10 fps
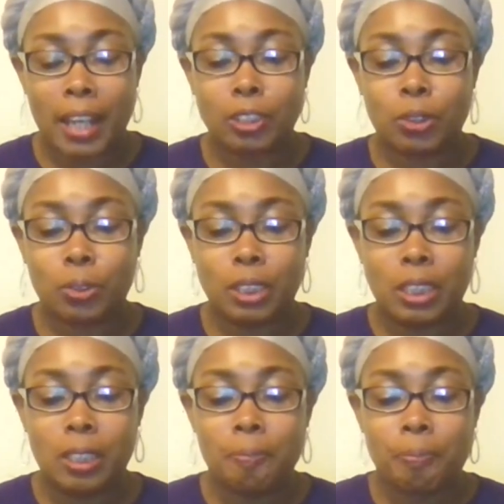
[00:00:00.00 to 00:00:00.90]

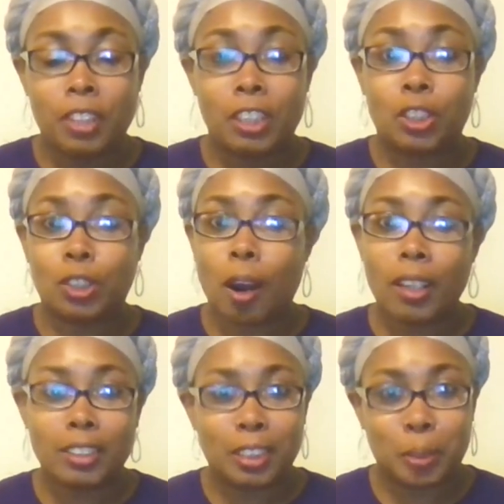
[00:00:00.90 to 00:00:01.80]
actually
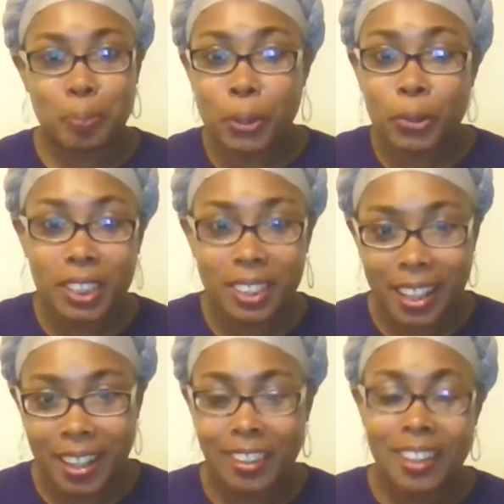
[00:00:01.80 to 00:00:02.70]
start disputing
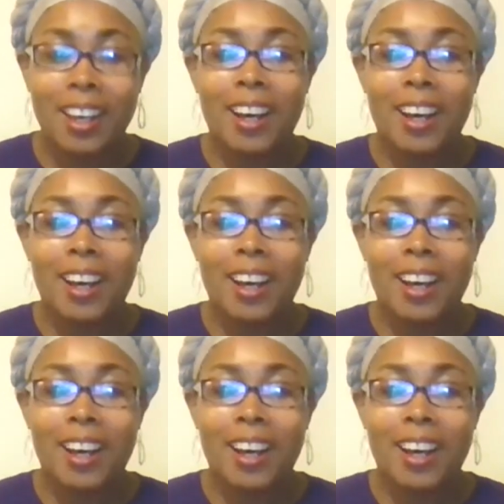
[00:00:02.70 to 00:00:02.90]
yet.